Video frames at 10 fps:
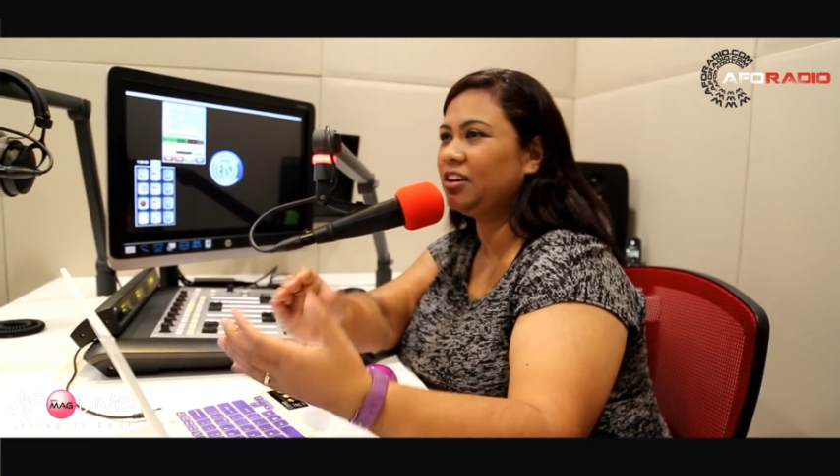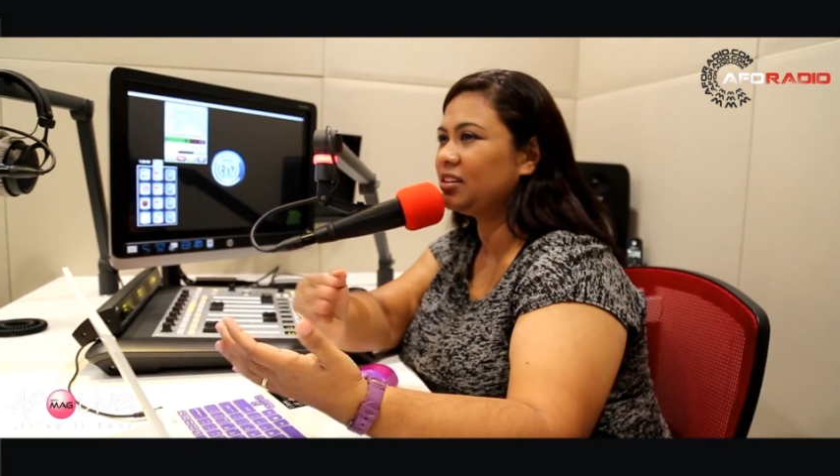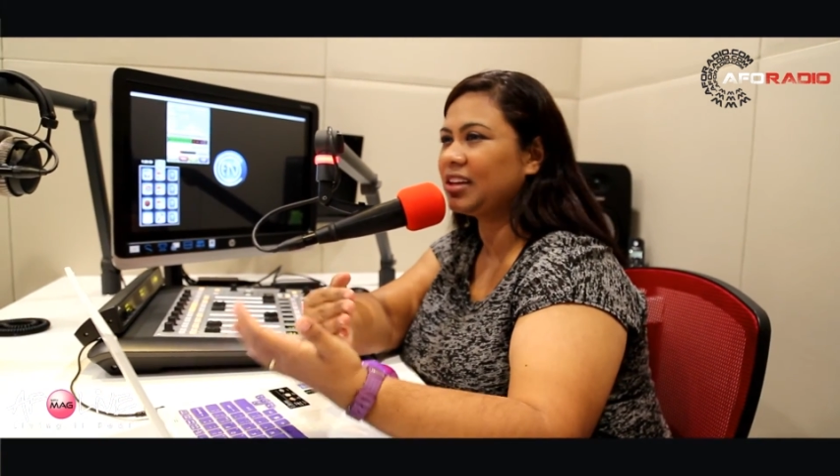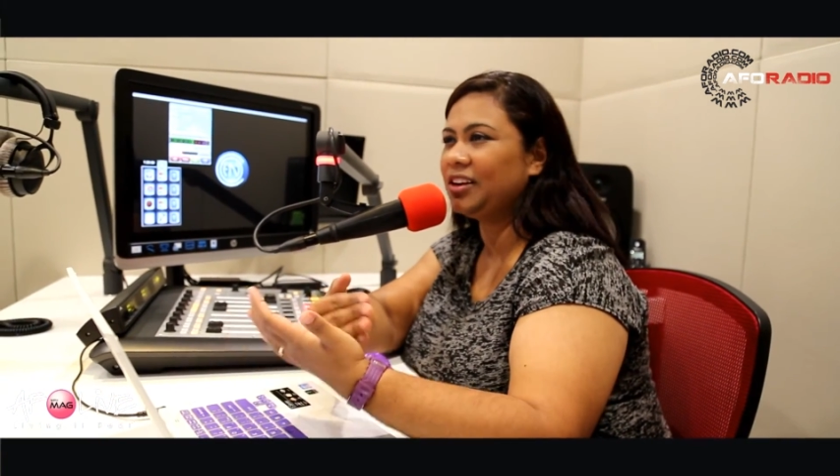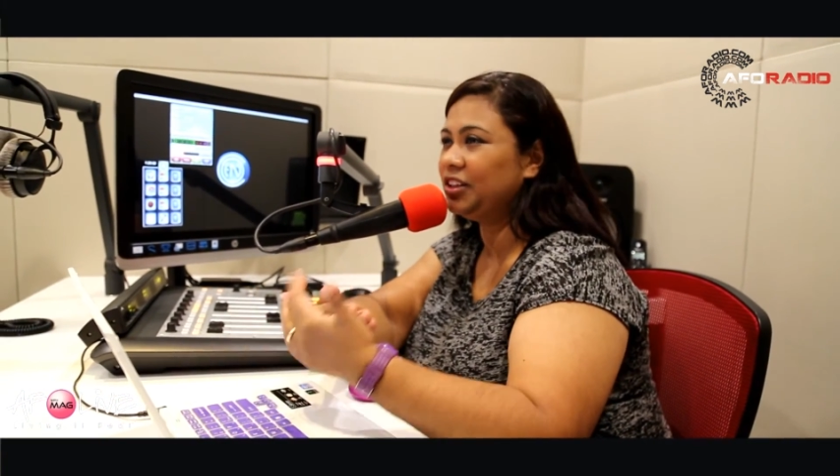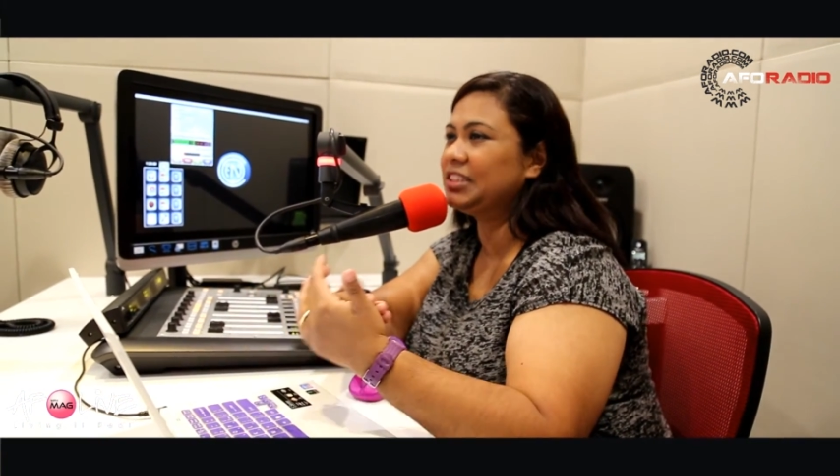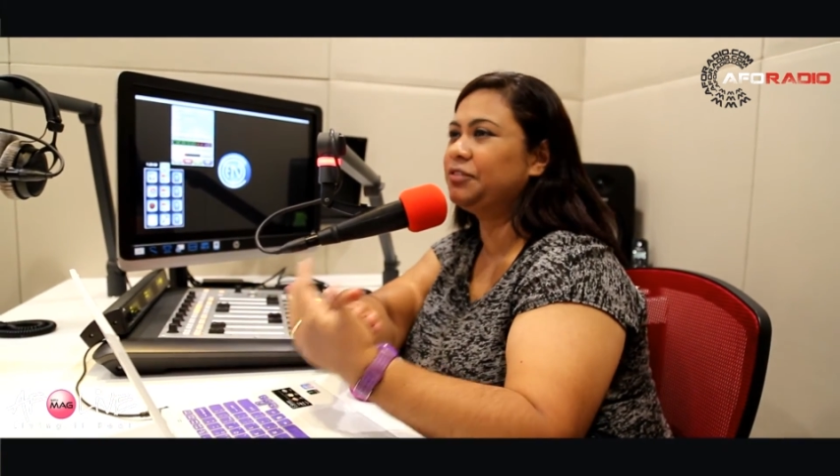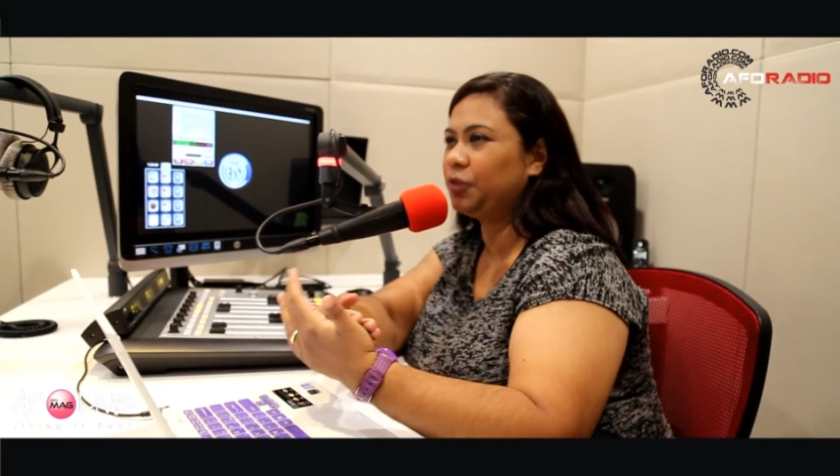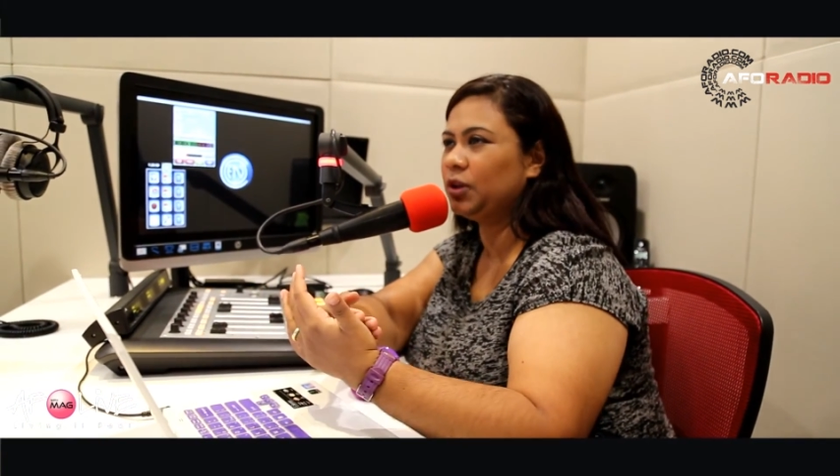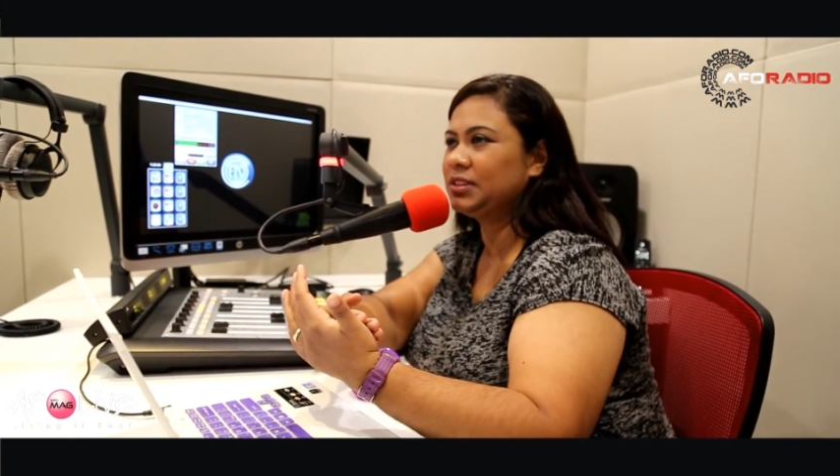You cannot
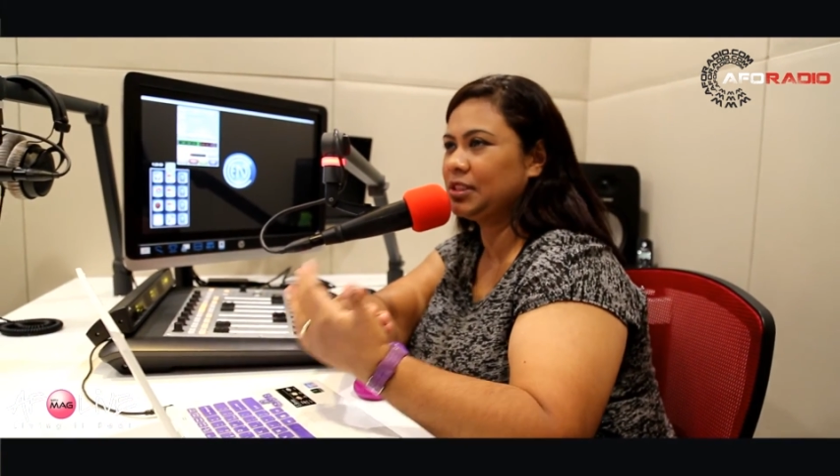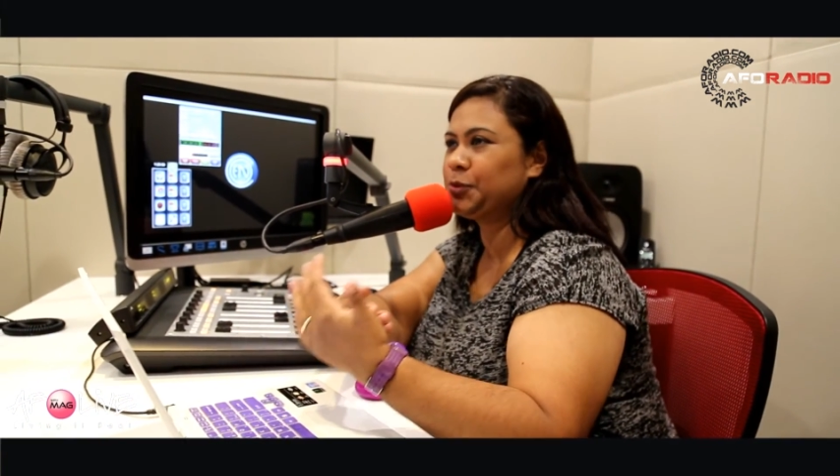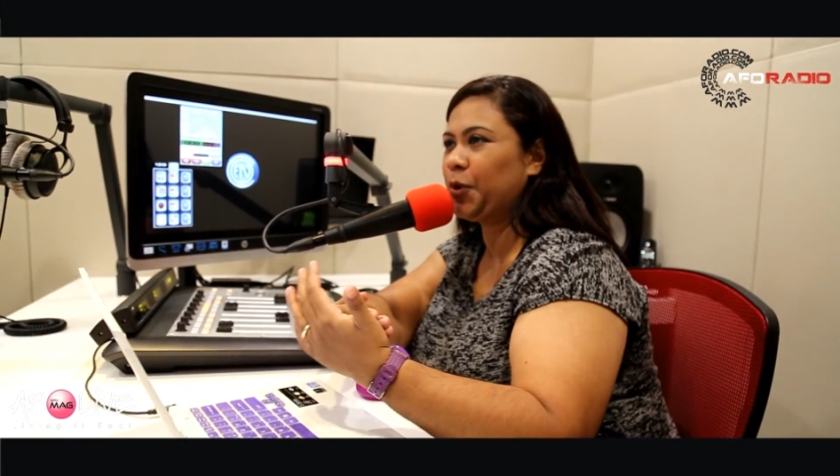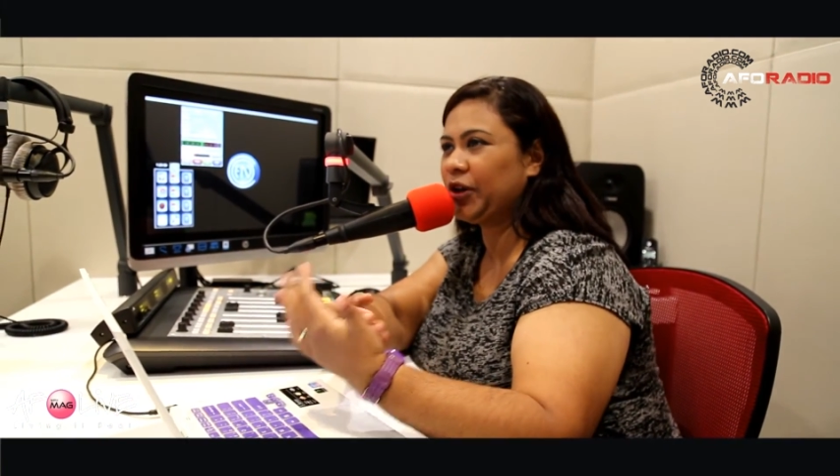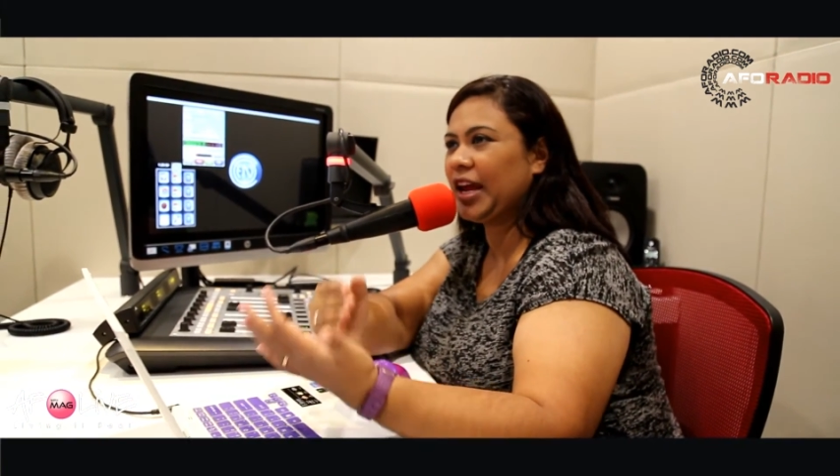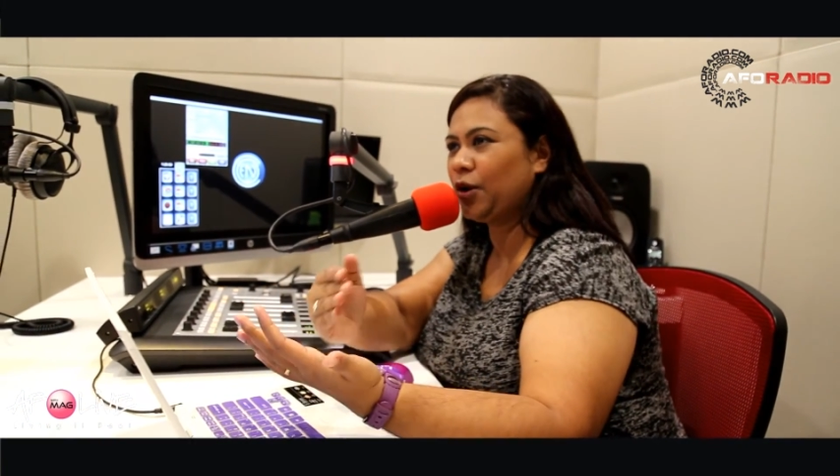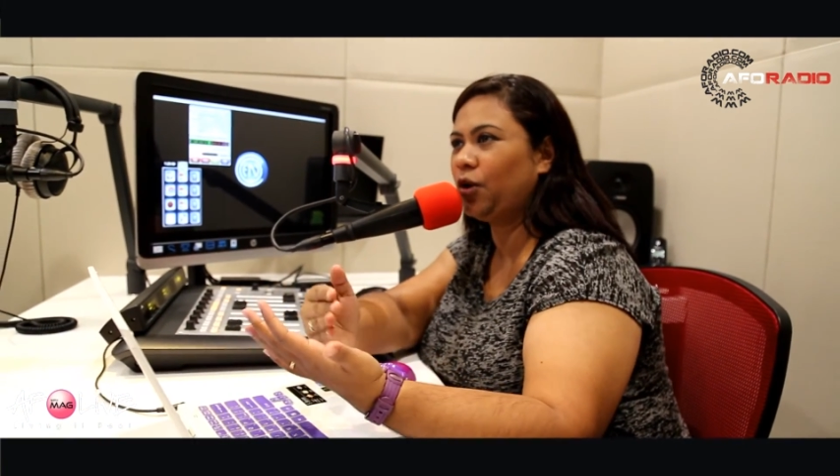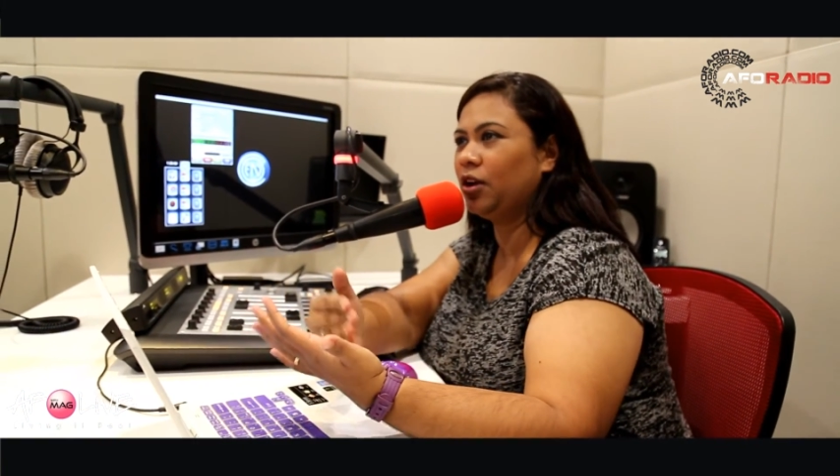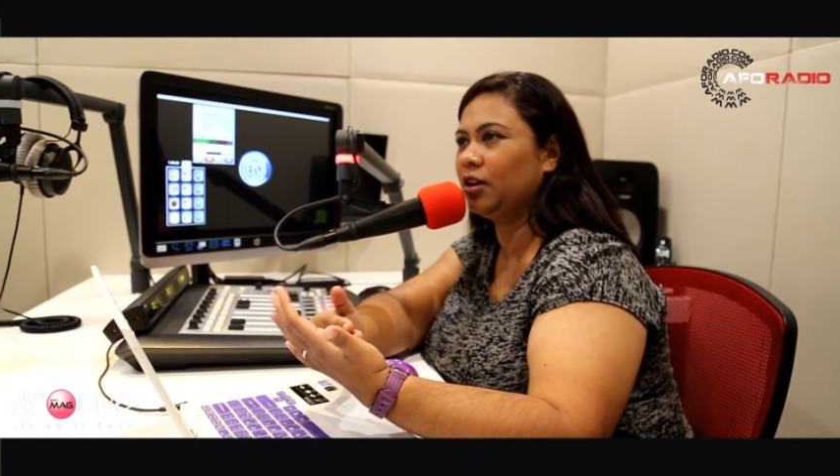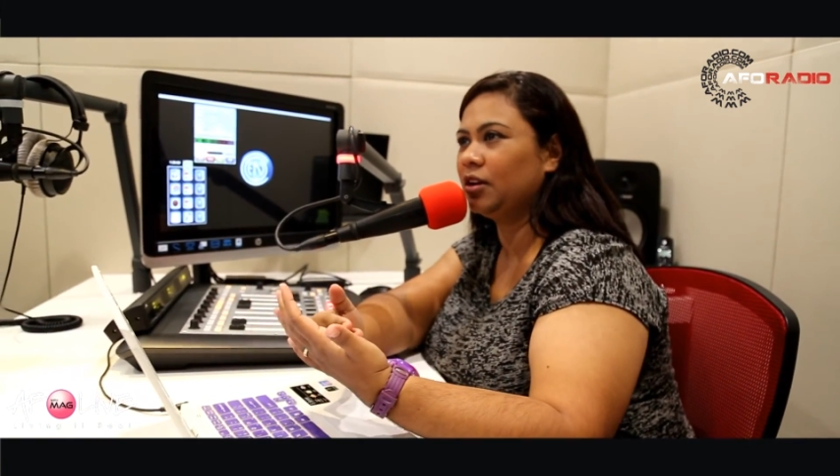divorce the sport
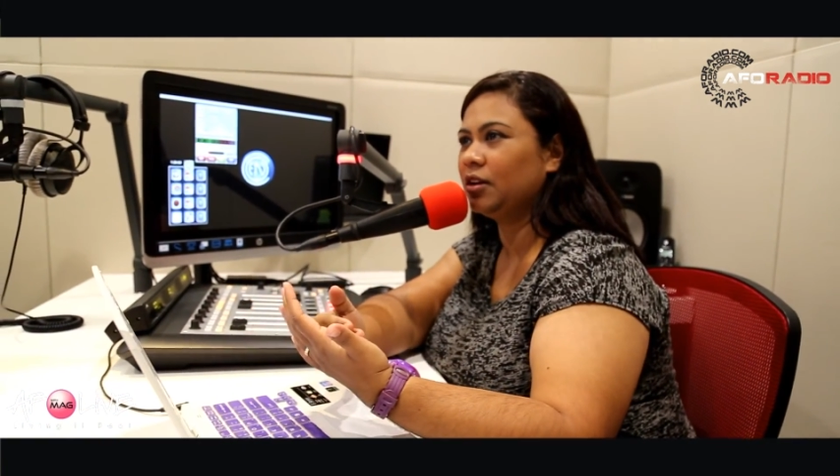at all?